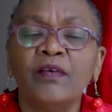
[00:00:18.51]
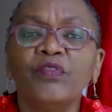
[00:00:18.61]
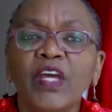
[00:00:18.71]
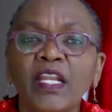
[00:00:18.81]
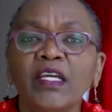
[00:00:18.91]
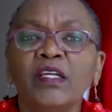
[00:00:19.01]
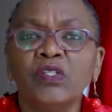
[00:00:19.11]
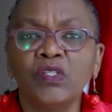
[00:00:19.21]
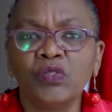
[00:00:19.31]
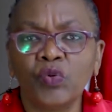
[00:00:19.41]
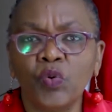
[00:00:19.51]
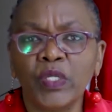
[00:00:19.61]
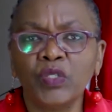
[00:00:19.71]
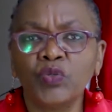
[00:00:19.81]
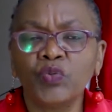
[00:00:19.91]
then it is
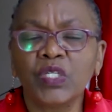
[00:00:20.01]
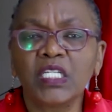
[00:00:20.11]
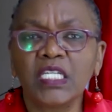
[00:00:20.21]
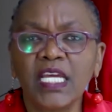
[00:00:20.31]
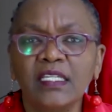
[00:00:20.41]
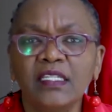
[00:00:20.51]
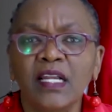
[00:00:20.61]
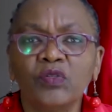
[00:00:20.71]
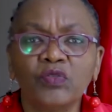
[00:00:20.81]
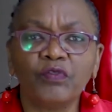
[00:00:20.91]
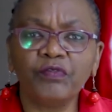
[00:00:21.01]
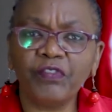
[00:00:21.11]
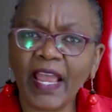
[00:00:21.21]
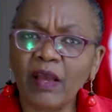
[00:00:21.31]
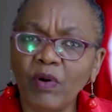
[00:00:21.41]
going to create a lot of
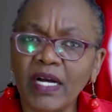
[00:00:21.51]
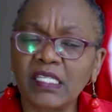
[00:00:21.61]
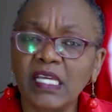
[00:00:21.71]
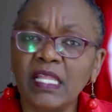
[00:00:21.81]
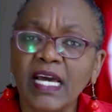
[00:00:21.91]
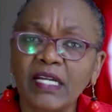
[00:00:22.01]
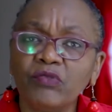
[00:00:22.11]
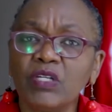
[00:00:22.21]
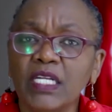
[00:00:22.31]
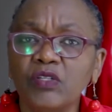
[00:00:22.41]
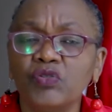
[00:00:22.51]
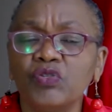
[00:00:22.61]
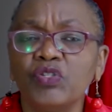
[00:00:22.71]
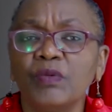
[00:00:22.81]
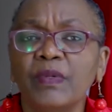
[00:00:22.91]
fireworks, and that
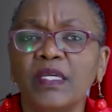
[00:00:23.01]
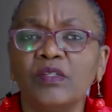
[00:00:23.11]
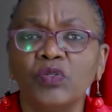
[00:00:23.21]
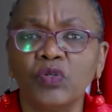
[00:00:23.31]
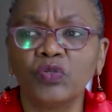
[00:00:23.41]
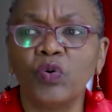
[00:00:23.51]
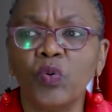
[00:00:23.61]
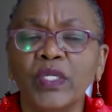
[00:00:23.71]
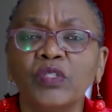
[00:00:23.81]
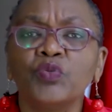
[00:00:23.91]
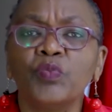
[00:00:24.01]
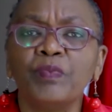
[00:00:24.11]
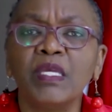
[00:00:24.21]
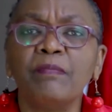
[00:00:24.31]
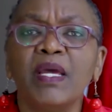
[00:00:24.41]
relationship is not going to
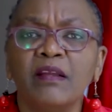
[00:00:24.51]
be